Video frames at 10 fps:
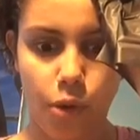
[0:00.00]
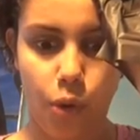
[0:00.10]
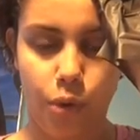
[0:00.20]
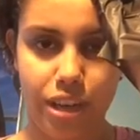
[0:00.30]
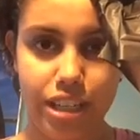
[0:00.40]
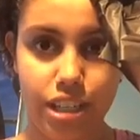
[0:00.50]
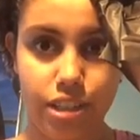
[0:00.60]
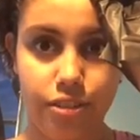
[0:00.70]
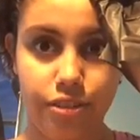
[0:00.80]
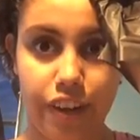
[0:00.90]

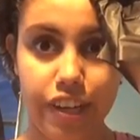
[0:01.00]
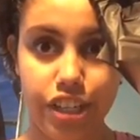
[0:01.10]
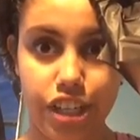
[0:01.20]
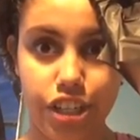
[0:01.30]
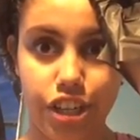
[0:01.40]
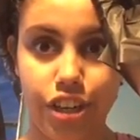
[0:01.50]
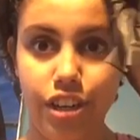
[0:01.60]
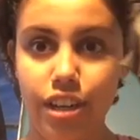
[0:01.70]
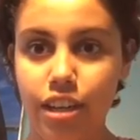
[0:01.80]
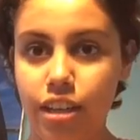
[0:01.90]
orange, very ginger,
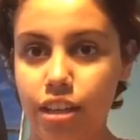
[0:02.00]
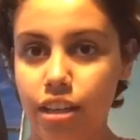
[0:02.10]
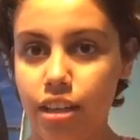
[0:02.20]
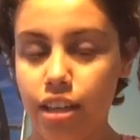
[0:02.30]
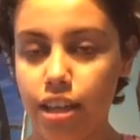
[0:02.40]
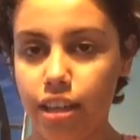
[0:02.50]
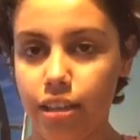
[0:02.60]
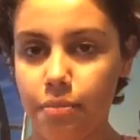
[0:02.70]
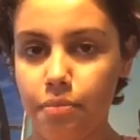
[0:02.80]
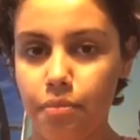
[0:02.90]

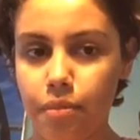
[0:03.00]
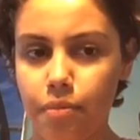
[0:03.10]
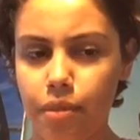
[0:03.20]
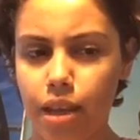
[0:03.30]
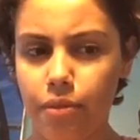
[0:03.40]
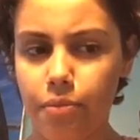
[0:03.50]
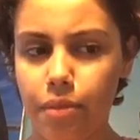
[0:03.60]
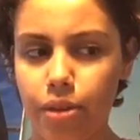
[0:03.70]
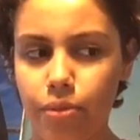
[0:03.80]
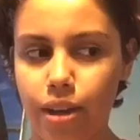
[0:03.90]
and
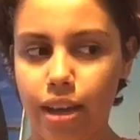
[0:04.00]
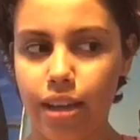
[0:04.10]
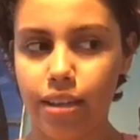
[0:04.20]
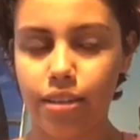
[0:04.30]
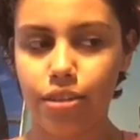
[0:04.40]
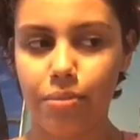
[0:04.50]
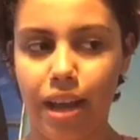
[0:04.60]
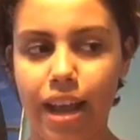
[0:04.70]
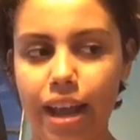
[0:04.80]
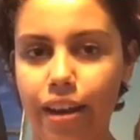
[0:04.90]
midway to my
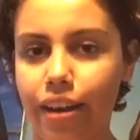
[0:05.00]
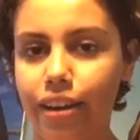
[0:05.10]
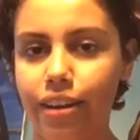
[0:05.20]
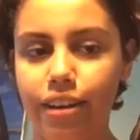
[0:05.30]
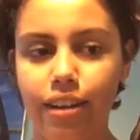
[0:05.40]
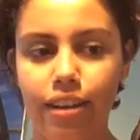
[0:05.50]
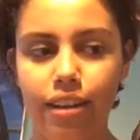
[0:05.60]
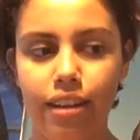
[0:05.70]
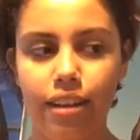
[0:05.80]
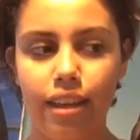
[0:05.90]
hair,
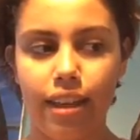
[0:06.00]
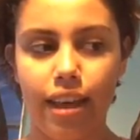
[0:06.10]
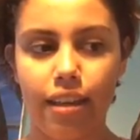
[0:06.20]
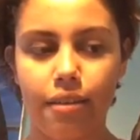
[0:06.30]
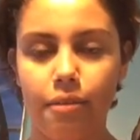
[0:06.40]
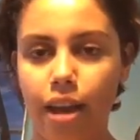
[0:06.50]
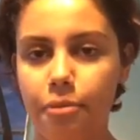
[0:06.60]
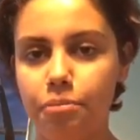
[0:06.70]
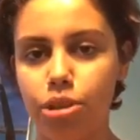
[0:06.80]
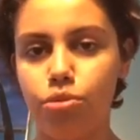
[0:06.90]
like
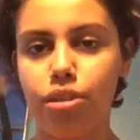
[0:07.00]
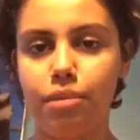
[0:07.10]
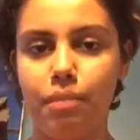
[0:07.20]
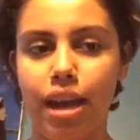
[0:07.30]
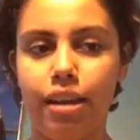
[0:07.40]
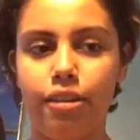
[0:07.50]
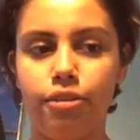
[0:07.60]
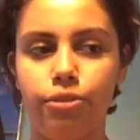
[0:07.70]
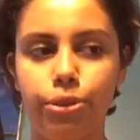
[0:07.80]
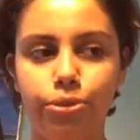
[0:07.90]
between my
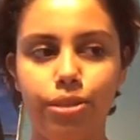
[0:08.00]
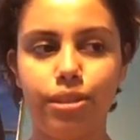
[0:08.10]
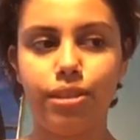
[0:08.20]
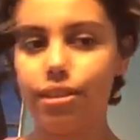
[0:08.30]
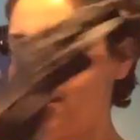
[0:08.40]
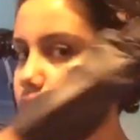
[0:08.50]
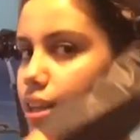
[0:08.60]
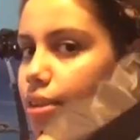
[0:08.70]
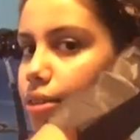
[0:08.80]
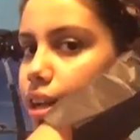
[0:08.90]
roots,
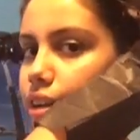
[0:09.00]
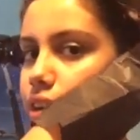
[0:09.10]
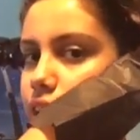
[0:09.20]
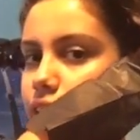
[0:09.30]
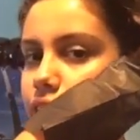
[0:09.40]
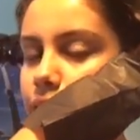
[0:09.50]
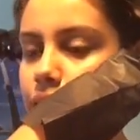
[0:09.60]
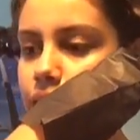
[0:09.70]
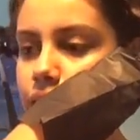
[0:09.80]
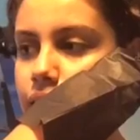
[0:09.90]
like right here and here,
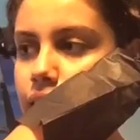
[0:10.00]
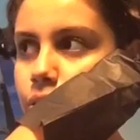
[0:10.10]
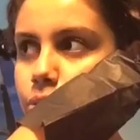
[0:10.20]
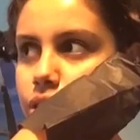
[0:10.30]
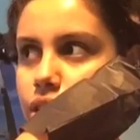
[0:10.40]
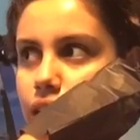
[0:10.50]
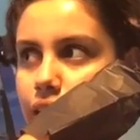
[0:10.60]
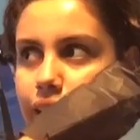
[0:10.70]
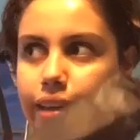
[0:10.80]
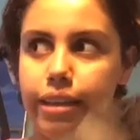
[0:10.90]
was
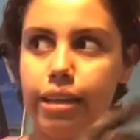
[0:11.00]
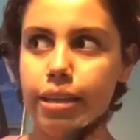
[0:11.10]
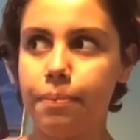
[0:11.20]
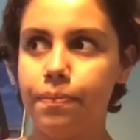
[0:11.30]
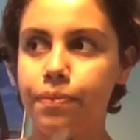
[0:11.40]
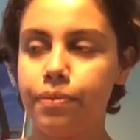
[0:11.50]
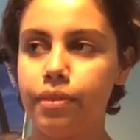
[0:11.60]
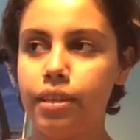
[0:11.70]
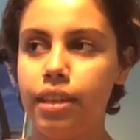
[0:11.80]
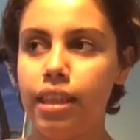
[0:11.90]
like
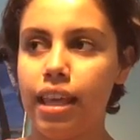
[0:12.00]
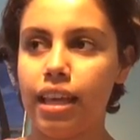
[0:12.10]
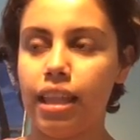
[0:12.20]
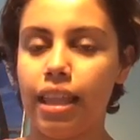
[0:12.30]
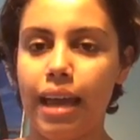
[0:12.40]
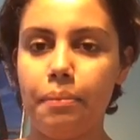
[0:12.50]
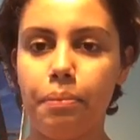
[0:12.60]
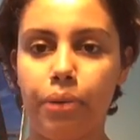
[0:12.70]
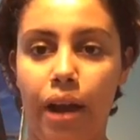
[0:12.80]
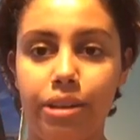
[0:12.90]
a light
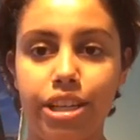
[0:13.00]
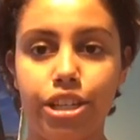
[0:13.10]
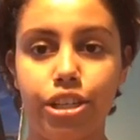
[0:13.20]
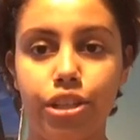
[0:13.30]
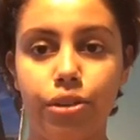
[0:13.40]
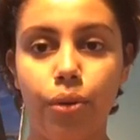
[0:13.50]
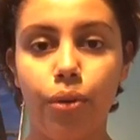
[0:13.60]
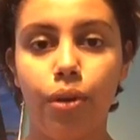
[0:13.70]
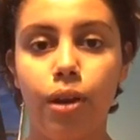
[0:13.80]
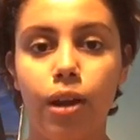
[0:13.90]
brownish
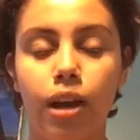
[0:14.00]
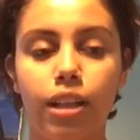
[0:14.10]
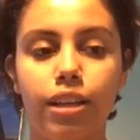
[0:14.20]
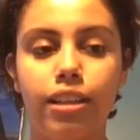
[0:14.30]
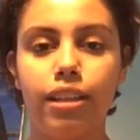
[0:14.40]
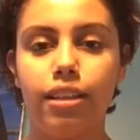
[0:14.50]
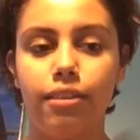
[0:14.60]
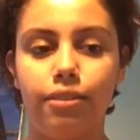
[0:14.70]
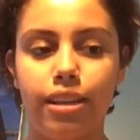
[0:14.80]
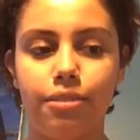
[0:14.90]
color, and then
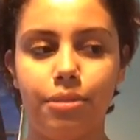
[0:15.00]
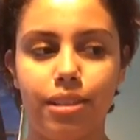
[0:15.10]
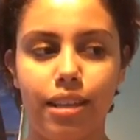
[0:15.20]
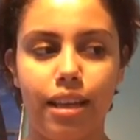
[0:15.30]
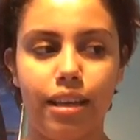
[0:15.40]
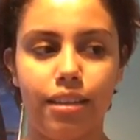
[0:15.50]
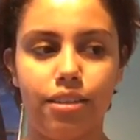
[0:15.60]
the rest was like a